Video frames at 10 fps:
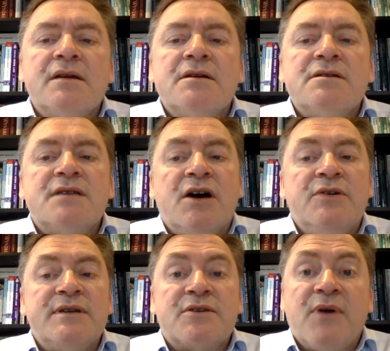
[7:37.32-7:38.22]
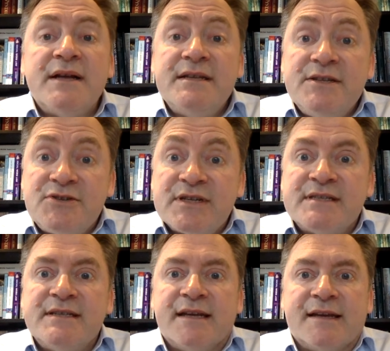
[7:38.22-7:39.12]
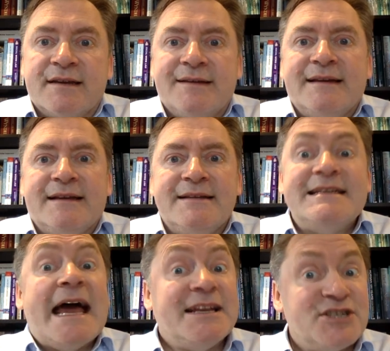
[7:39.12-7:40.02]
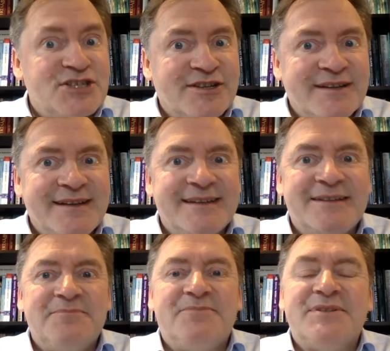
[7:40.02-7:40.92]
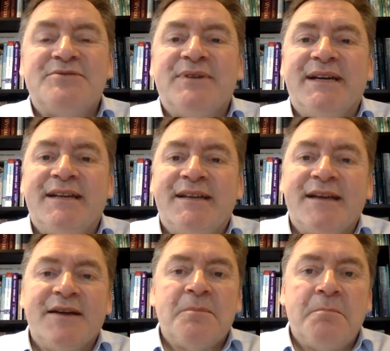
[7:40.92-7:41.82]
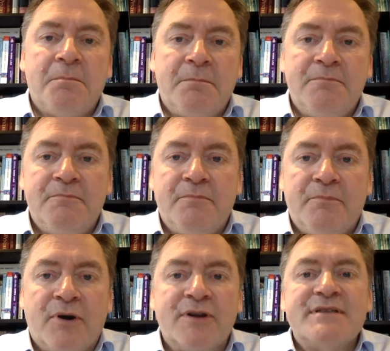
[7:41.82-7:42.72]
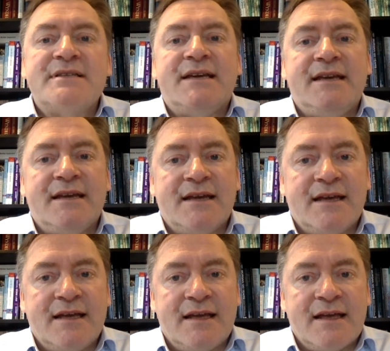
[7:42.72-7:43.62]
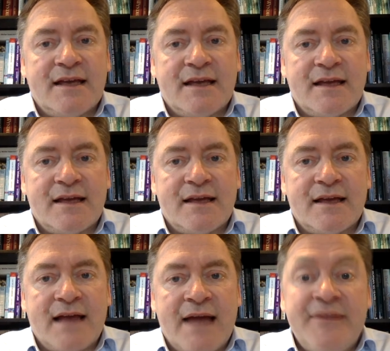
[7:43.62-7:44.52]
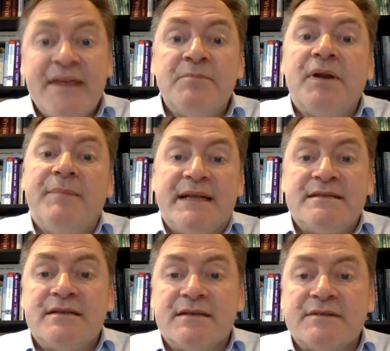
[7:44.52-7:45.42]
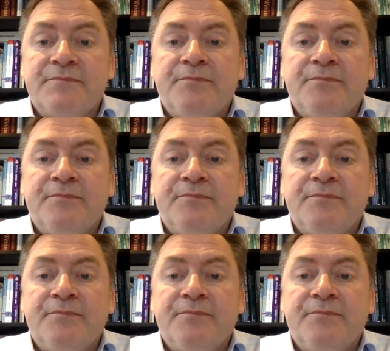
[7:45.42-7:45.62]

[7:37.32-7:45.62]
So it's quite an interesting tension between policy and the implementers.